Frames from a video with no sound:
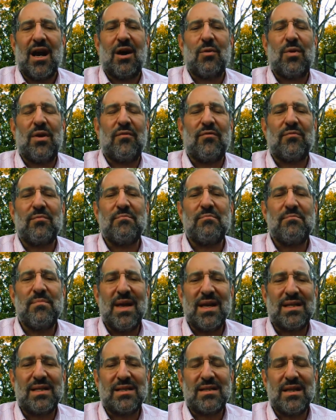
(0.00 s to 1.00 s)
We've
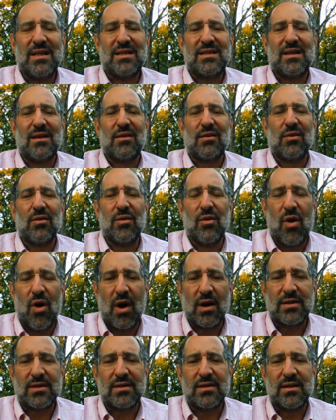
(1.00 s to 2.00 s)
missed this and
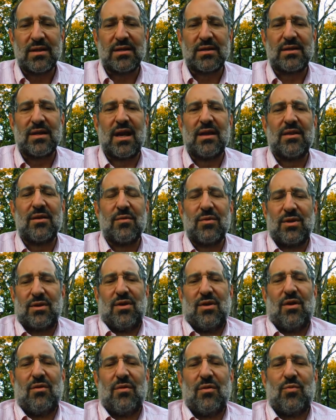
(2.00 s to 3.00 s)
lost this, and the
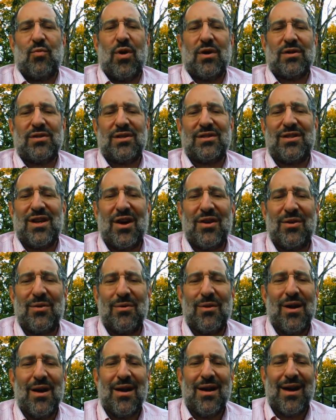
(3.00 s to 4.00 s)
Torah wants to tell
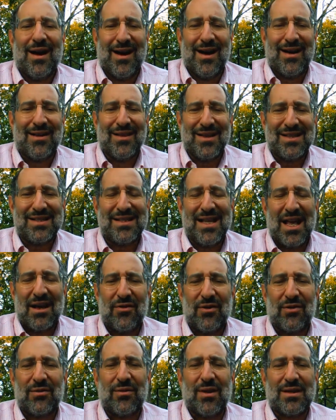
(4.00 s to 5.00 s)
you on this
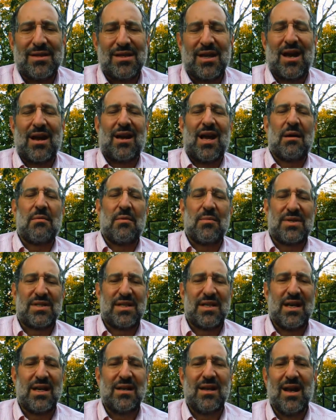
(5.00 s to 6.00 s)
level, as the Chachamim
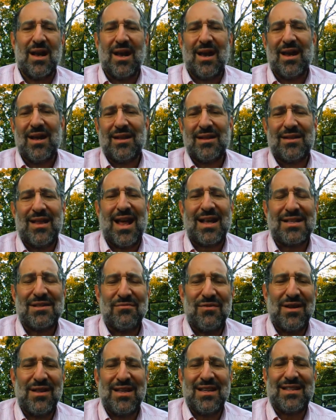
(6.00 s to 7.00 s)
see it, that's
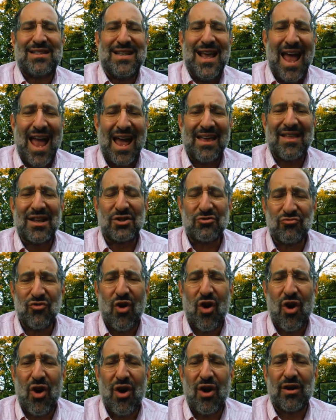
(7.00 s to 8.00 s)
really sad. That's
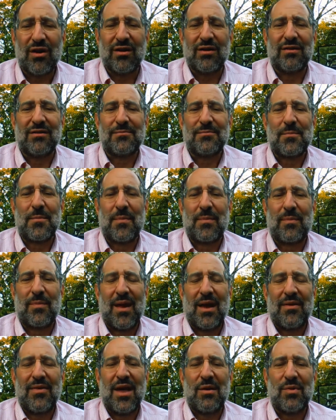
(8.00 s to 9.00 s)
wrong,
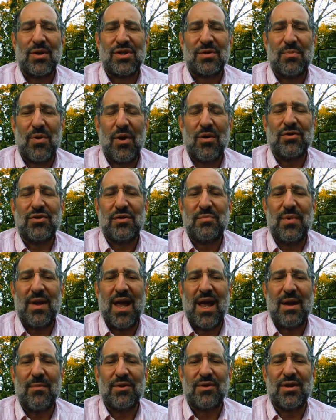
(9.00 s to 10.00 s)
and that we're supposed to
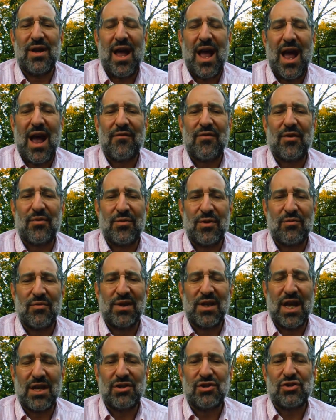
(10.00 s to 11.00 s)
be able to have the
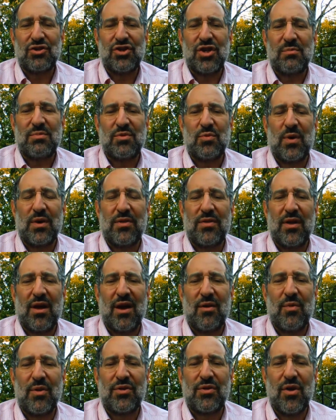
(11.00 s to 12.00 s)
relationships with
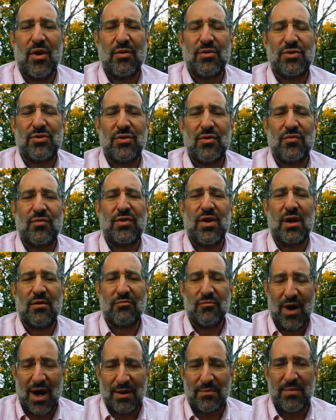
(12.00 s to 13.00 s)
those who've
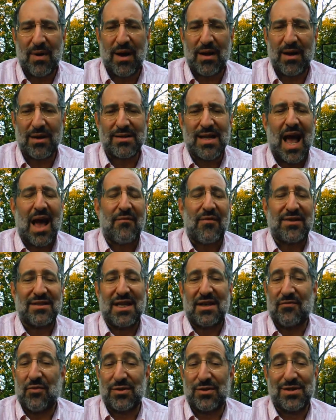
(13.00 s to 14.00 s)
done right by us.
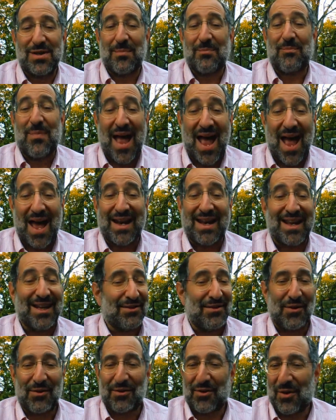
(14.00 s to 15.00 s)
Obviously, if it was a bad
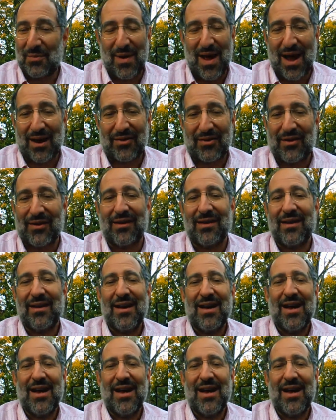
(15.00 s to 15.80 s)
inn, don't go back there.